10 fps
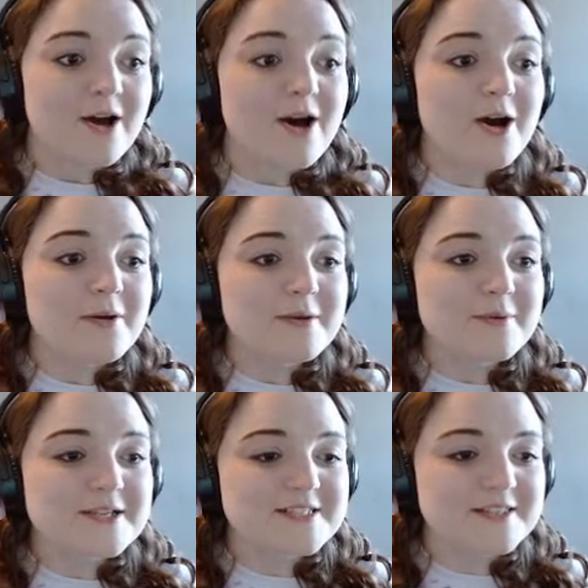Oh, it
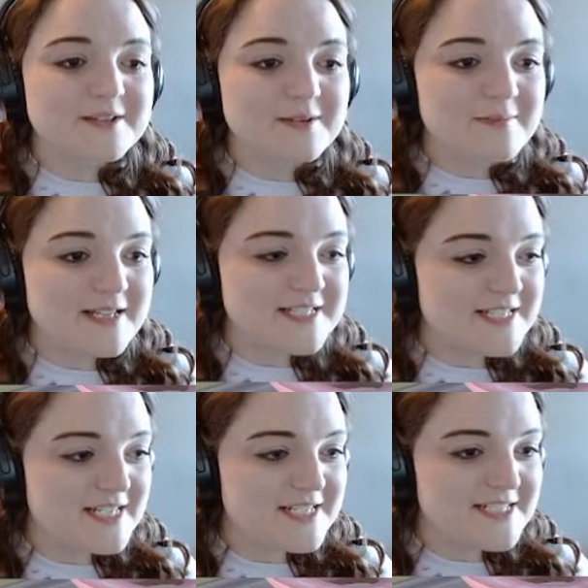works on
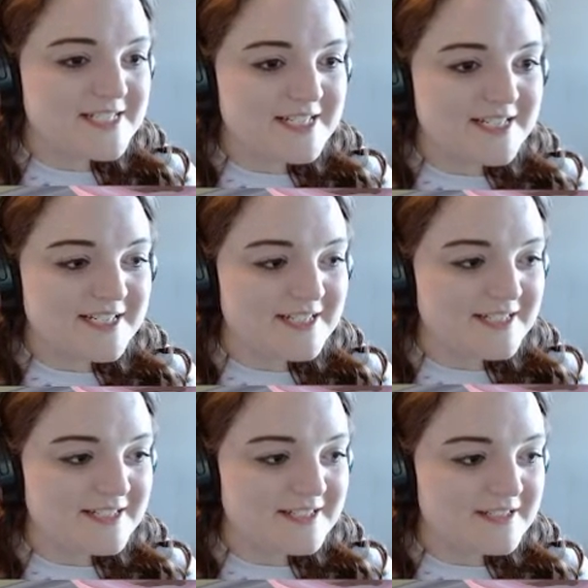
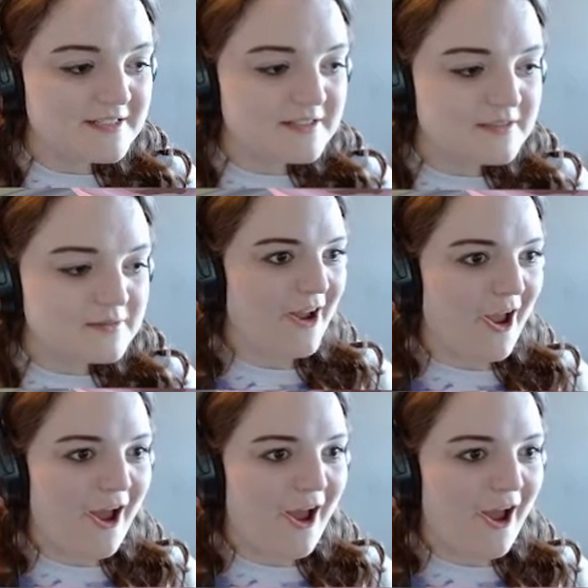their imagination.